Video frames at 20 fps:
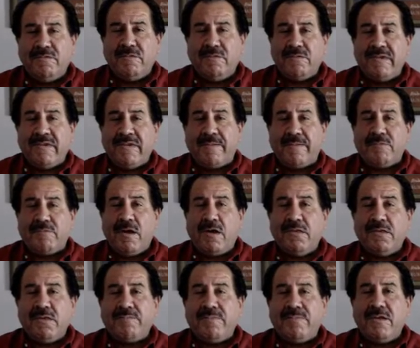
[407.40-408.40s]
So he kept
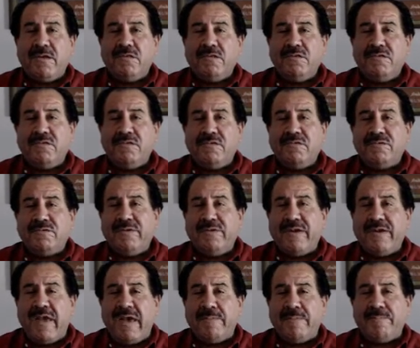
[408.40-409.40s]
all the politicians
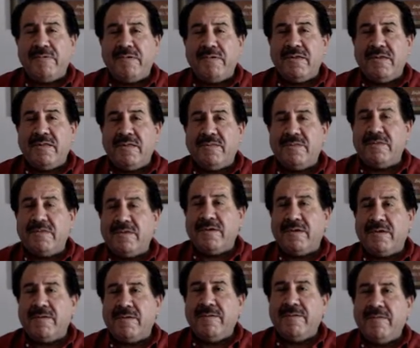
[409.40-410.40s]
very happy, and in
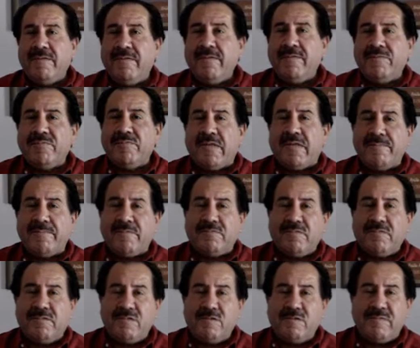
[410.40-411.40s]
the type of
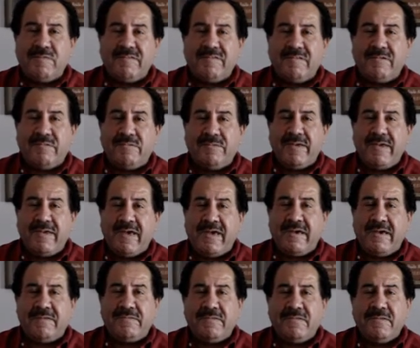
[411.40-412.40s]
situation that we
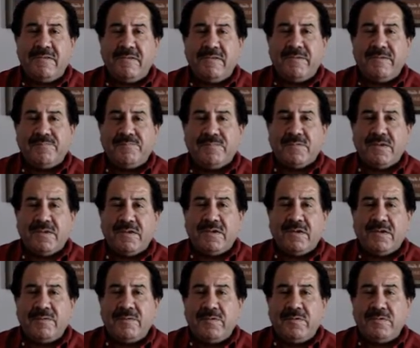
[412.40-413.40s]
had, the
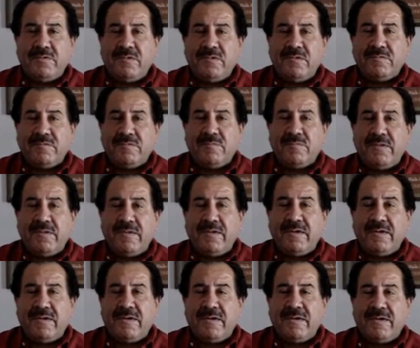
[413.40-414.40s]
community was
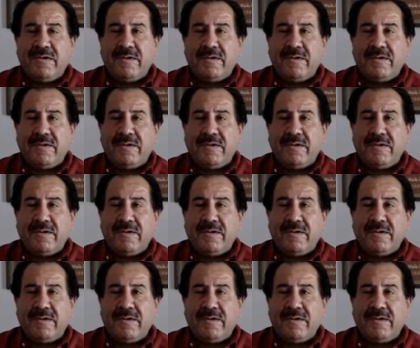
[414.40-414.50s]
really